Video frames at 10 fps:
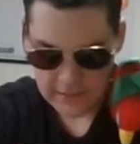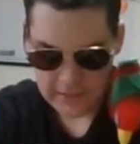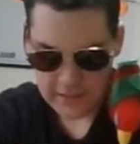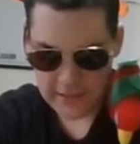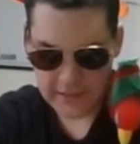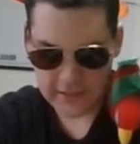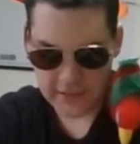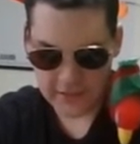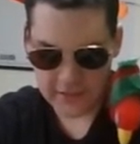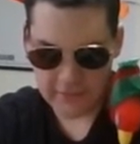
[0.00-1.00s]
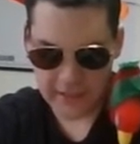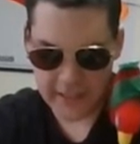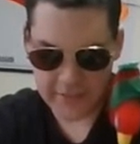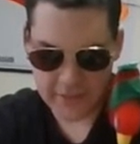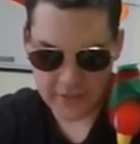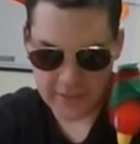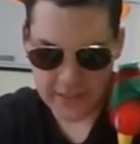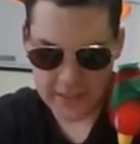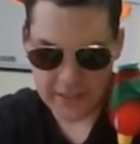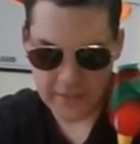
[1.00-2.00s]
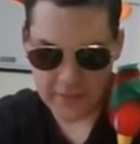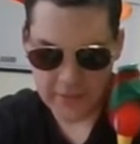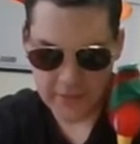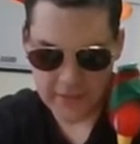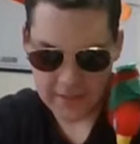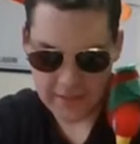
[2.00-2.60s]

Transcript: Yeah, these are all just random screenshots of the movie.